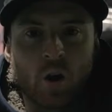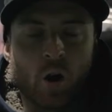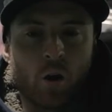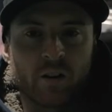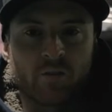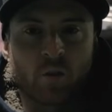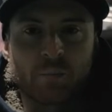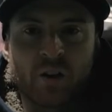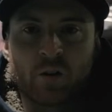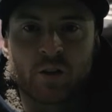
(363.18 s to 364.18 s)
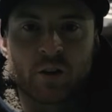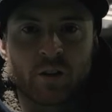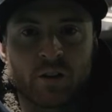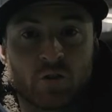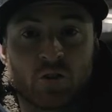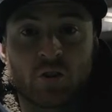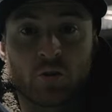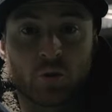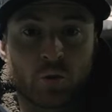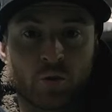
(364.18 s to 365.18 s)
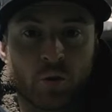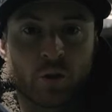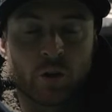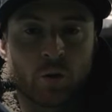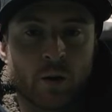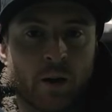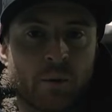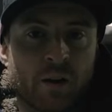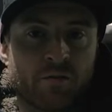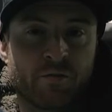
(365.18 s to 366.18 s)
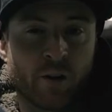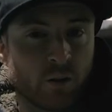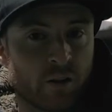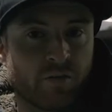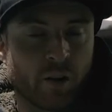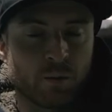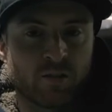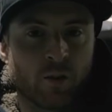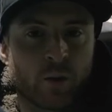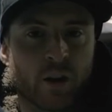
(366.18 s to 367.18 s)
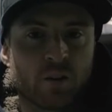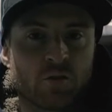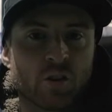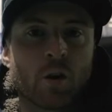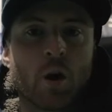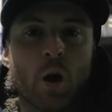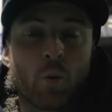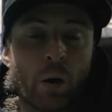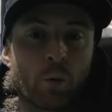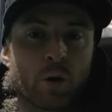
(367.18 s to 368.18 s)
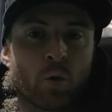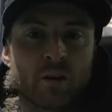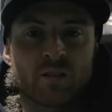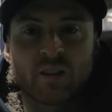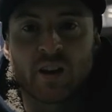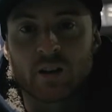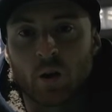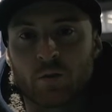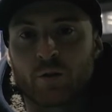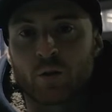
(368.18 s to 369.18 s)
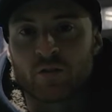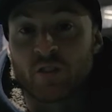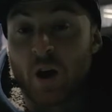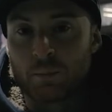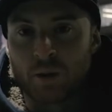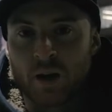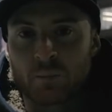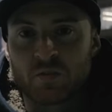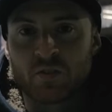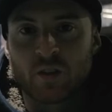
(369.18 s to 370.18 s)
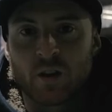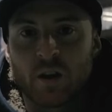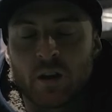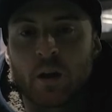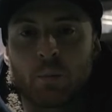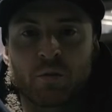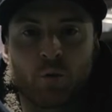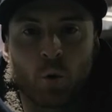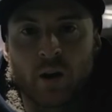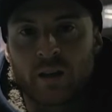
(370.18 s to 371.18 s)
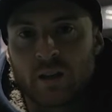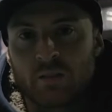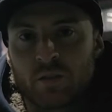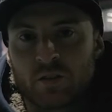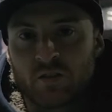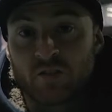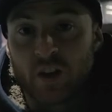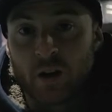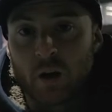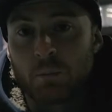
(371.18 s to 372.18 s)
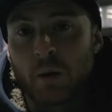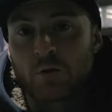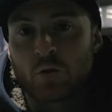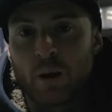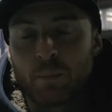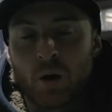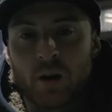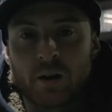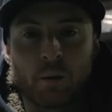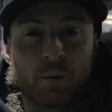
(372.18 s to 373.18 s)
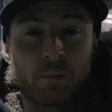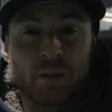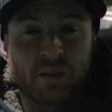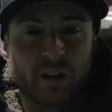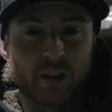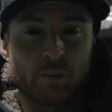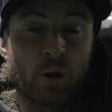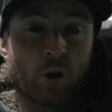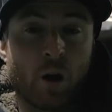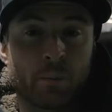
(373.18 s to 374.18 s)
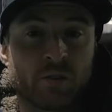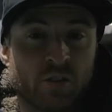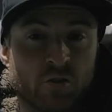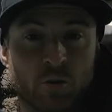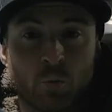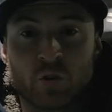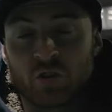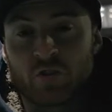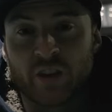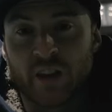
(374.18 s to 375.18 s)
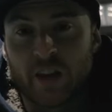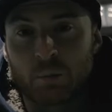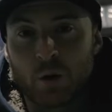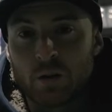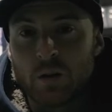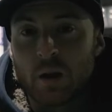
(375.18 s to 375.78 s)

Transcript: All right, so I'm down here in Shinjuku, Tokyo, and I'm at a fairly famous location where we're going to take our first time lapse. Now, before I even set up my tripod, I'm gonna be thinking about composition with just the camera